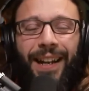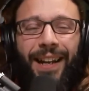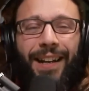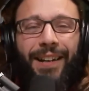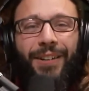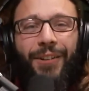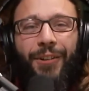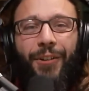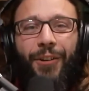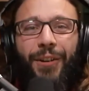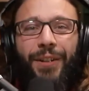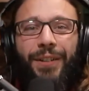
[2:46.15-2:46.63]

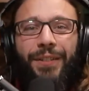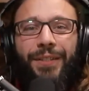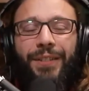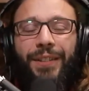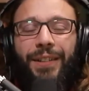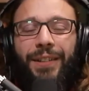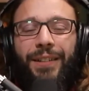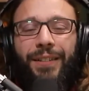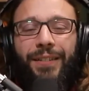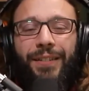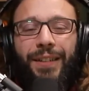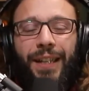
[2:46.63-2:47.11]
You always
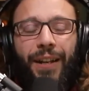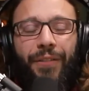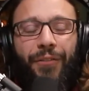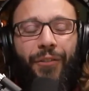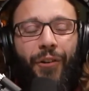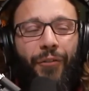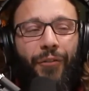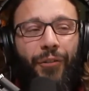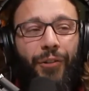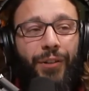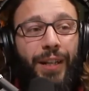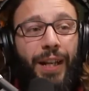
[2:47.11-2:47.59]
did the safe
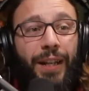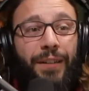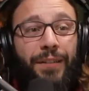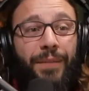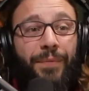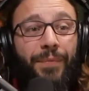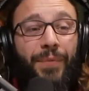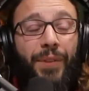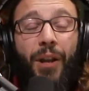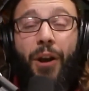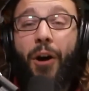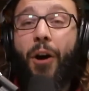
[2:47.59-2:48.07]
overtakes.
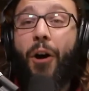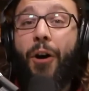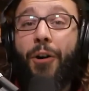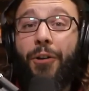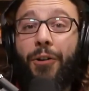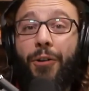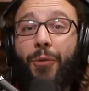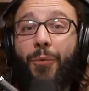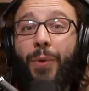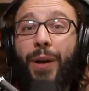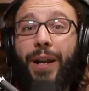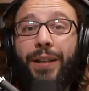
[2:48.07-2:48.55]

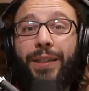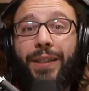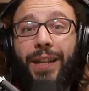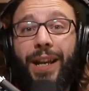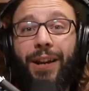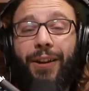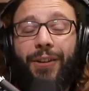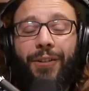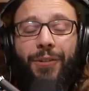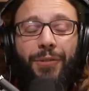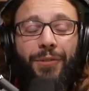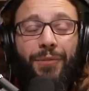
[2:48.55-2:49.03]
On our way
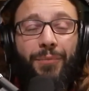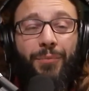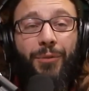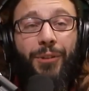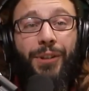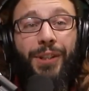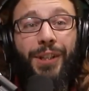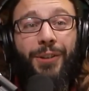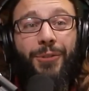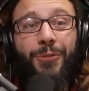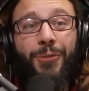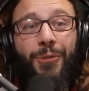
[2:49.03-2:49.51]
there, it was
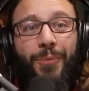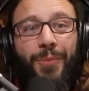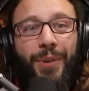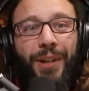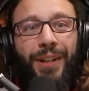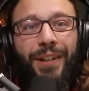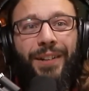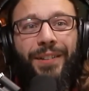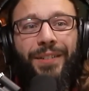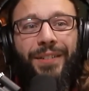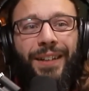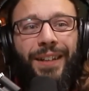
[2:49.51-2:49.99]
pretty cool
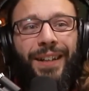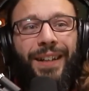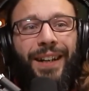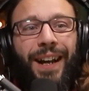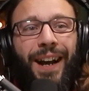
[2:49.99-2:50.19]
because